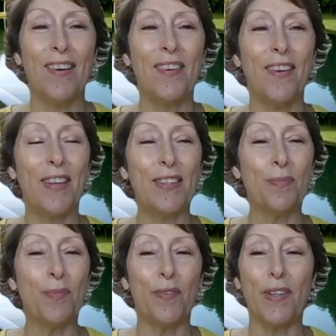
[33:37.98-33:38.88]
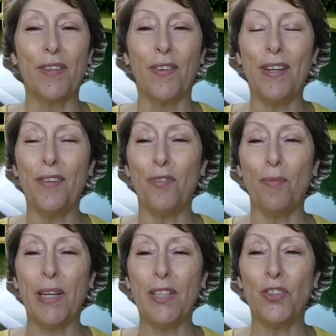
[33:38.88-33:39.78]
no, that's perfect. Great
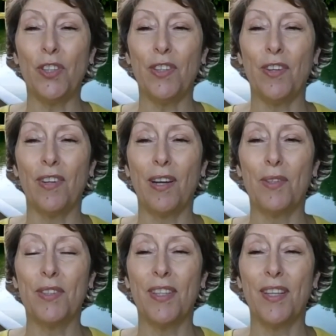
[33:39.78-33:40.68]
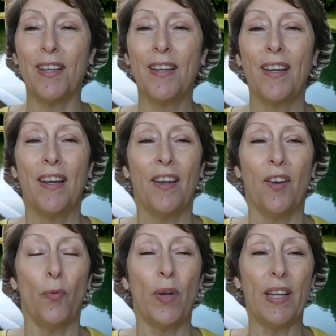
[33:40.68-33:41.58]
information, though. I was uh,
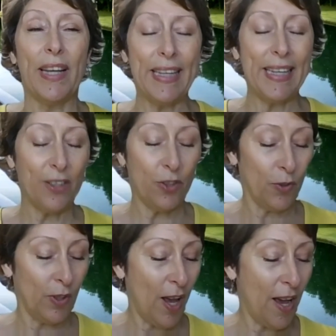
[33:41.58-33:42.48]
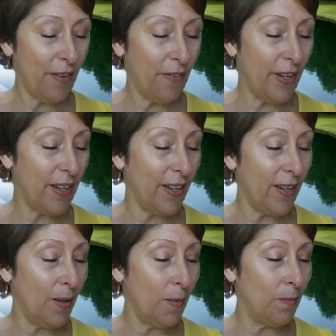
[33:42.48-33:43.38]
relating to a lot of it
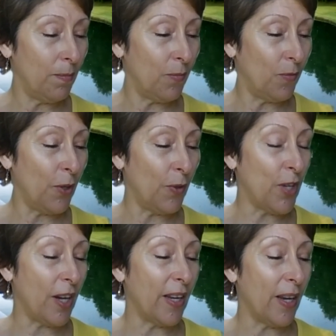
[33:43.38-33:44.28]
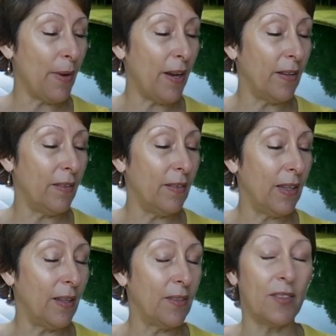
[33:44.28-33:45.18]
um, when you were talking about
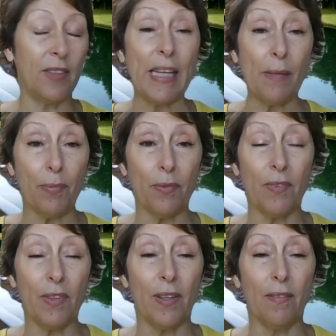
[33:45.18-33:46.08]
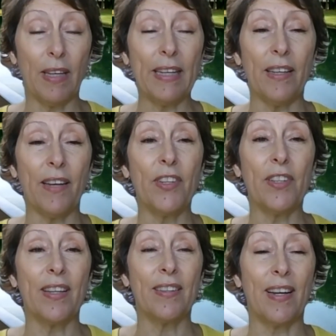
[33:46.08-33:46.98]
uh, sleep. Uh, lately,
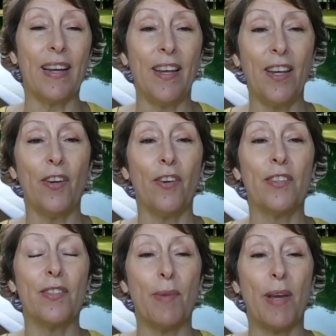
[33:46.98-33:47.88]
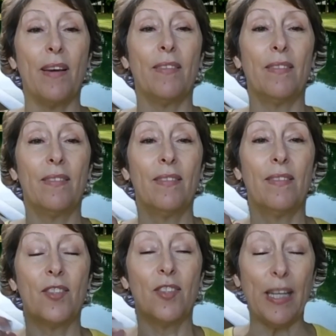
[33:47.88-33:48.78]
everything that I hear is about
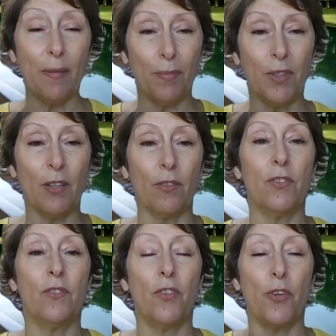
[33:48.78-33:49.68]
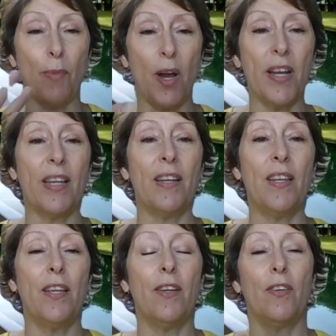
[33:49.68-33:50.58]
sleep, you know, so your body can
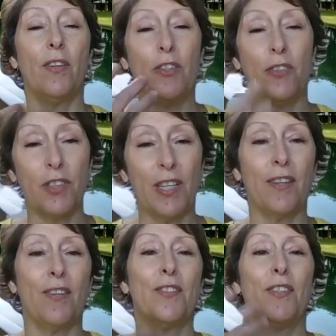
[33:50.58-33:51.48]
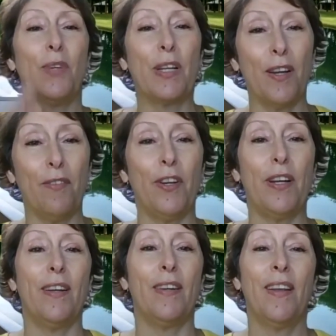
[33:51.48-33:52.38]
heal and your cells and recovering.
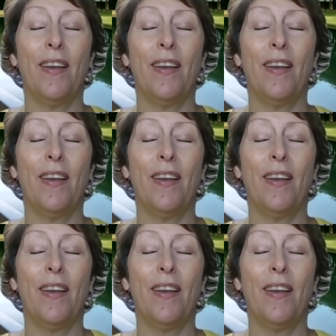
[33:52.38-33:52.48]
And